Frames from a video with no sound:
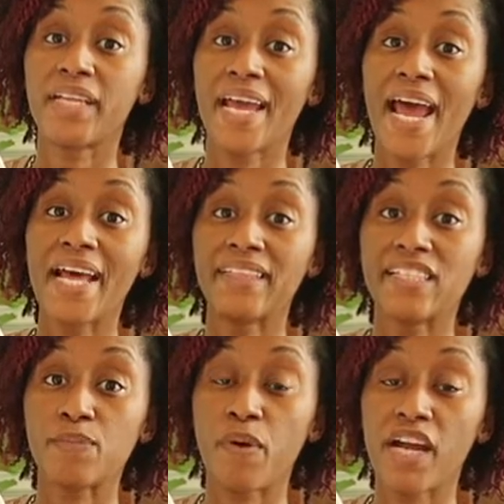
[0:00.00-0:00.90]
They had
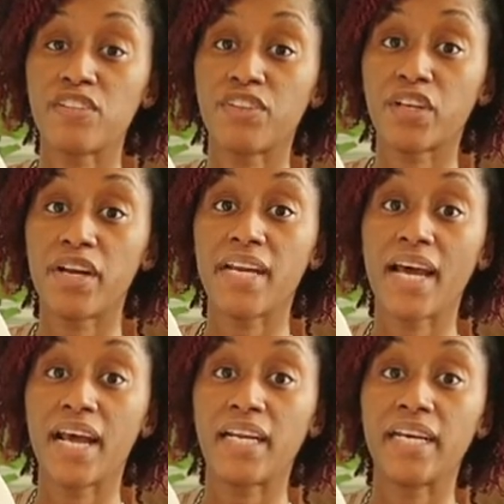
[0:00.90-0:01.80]
this price for
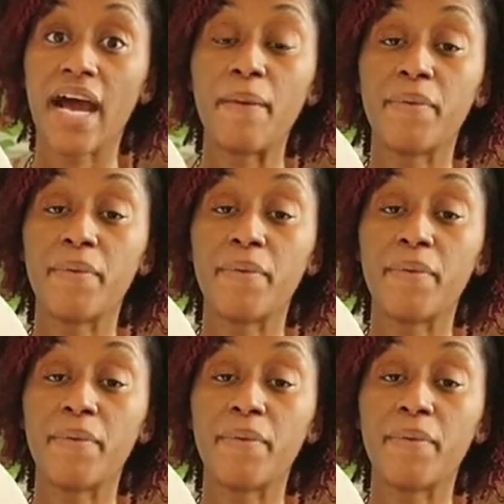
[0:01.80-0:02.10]
thirty-nine ninety-nine,